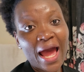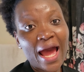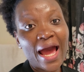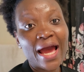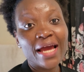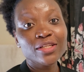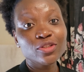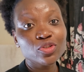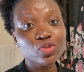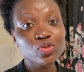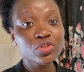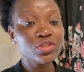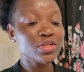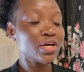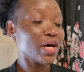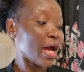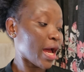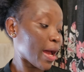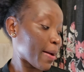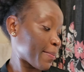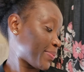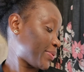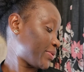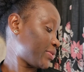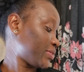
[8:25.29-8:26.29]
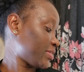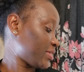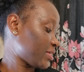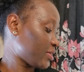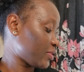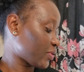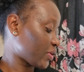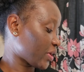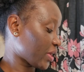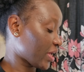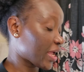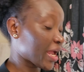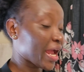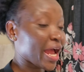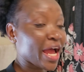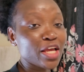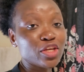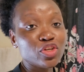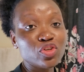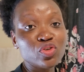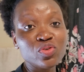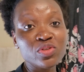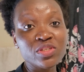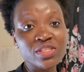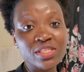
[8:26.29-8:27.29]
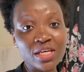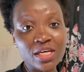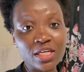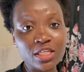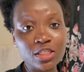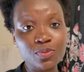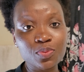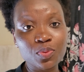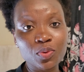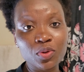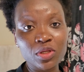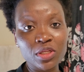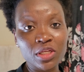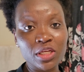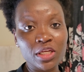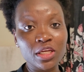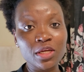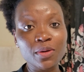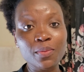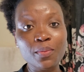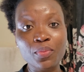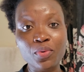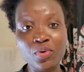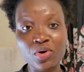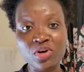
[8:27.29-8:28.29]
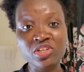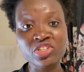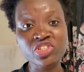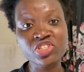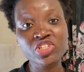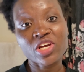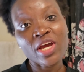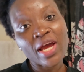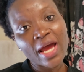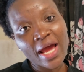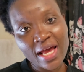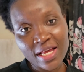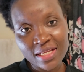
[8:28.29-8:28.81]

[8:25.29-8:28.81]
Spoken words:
I do the opposite. Okay, I use the exfoliating brush